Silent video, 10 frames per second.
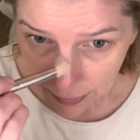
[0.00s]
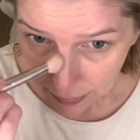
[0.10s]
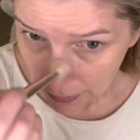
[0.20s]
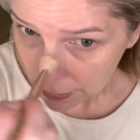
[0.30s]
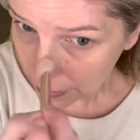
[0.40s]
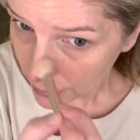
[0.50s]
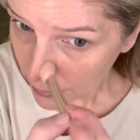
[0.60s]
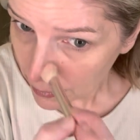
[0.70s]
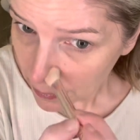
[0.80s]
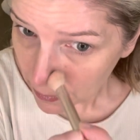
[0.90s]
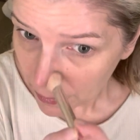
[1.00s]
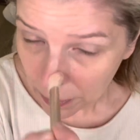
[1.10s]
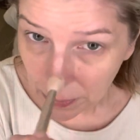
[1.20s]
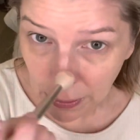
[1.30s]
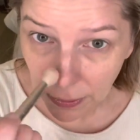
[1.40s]
in
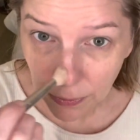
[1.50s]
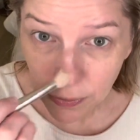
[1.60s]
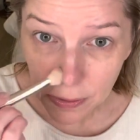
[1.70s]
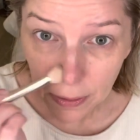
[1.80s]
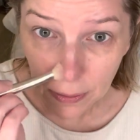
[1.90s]
my nose.